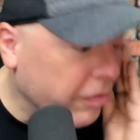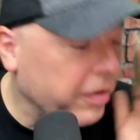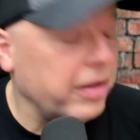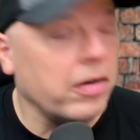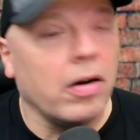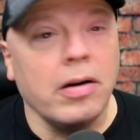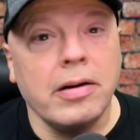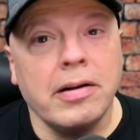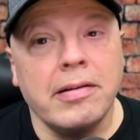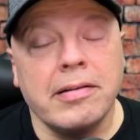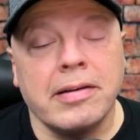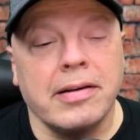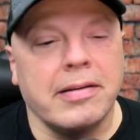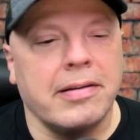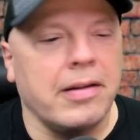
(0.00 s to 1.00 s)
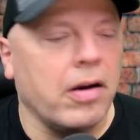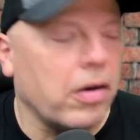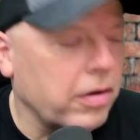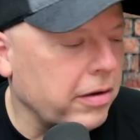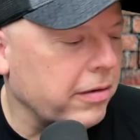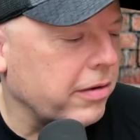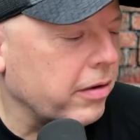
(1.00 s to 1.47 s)
the artists because the
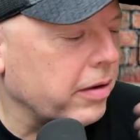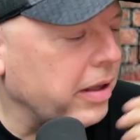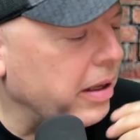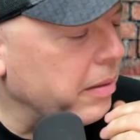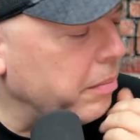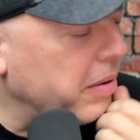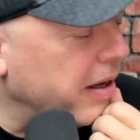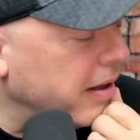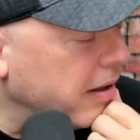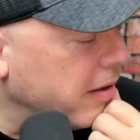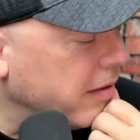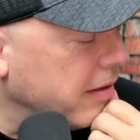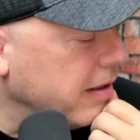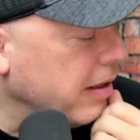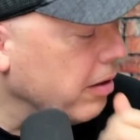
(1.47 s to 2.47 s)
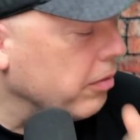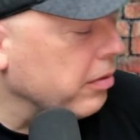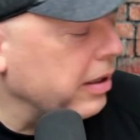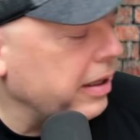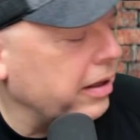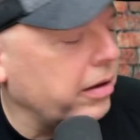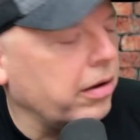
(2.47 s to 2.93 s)
artists aren't getting paid
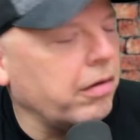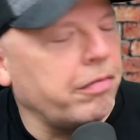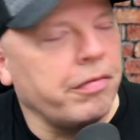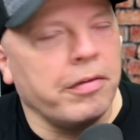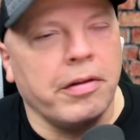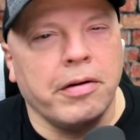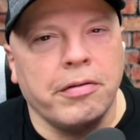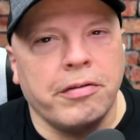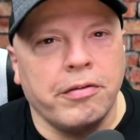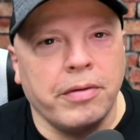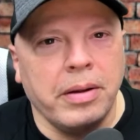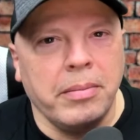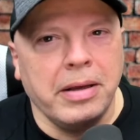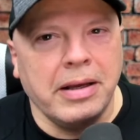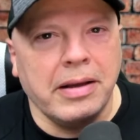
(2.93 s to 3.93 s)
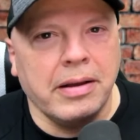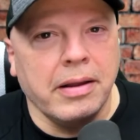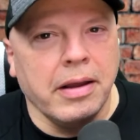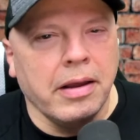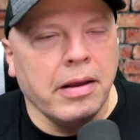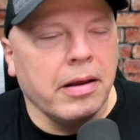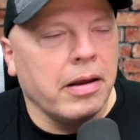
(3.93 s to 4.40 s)
nearly enough for their streaming
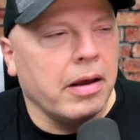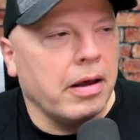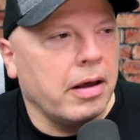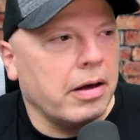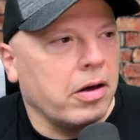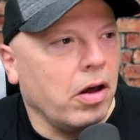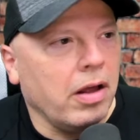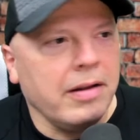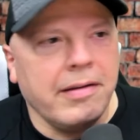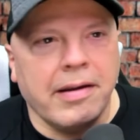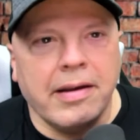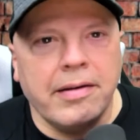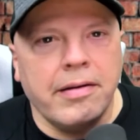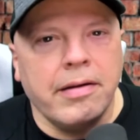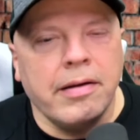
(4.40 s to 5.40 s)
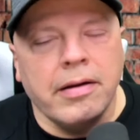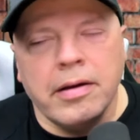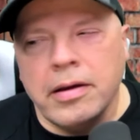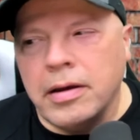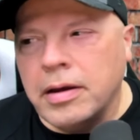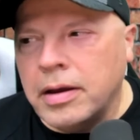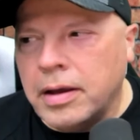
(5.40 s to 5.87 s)
content.
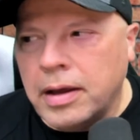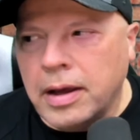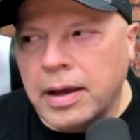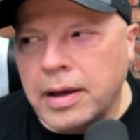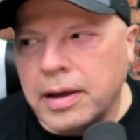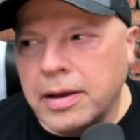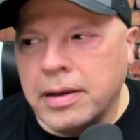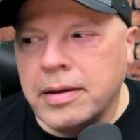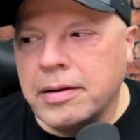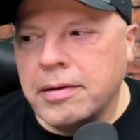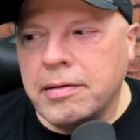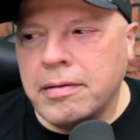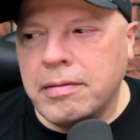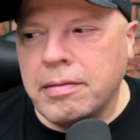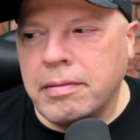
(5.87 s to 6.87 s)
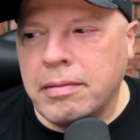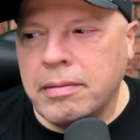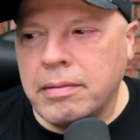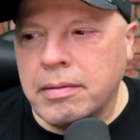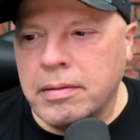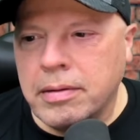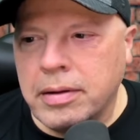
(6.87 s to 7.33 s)
And
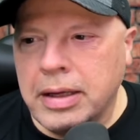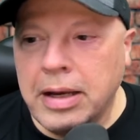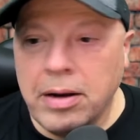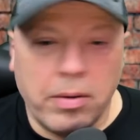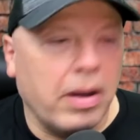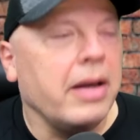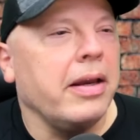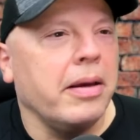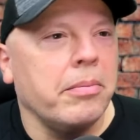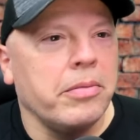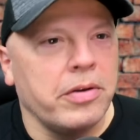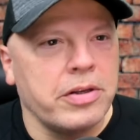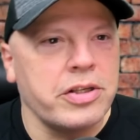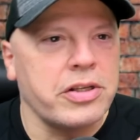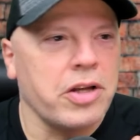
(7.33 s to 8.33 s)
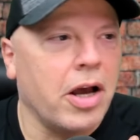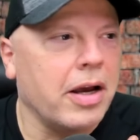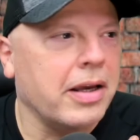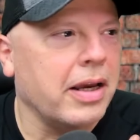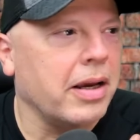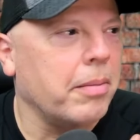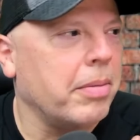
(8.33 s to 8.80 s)
here I am
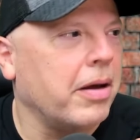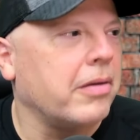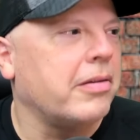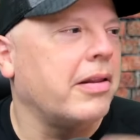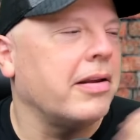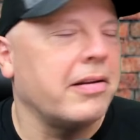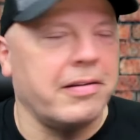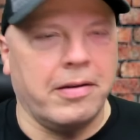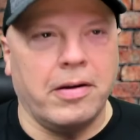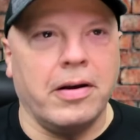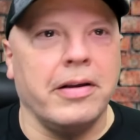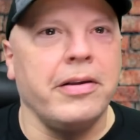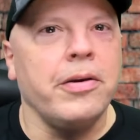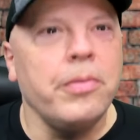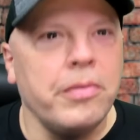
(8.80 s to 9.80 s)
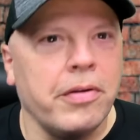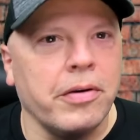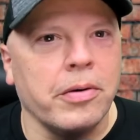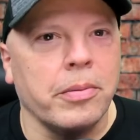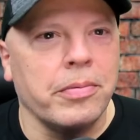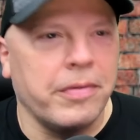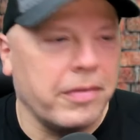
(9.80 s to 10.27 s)
talking about this on
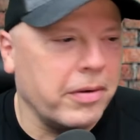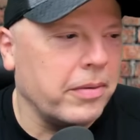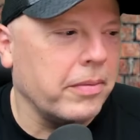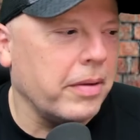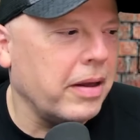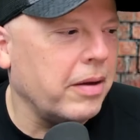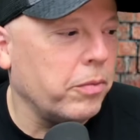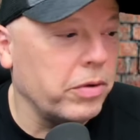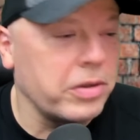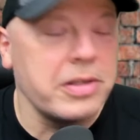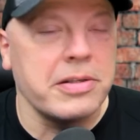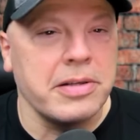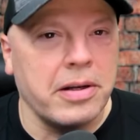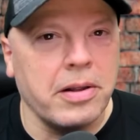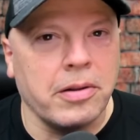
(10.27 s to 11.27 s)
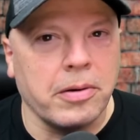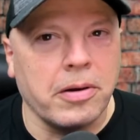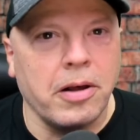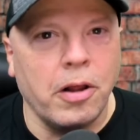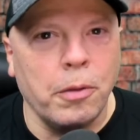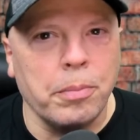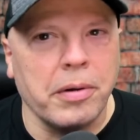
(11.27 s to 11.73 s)
YouTube, which is another
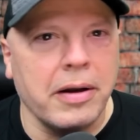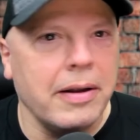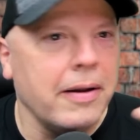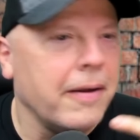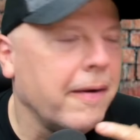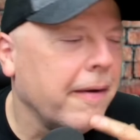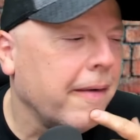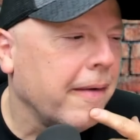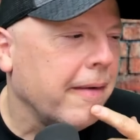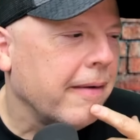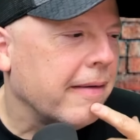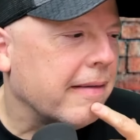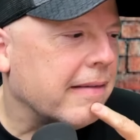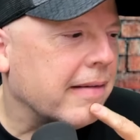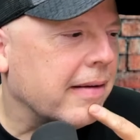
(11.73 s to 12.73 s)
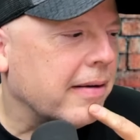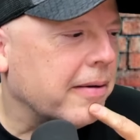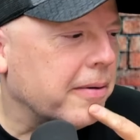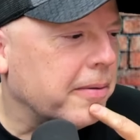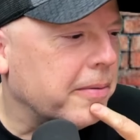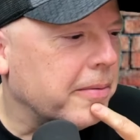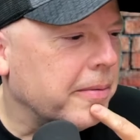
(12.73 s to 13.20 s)
culprit.
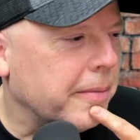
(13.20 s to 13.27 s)
So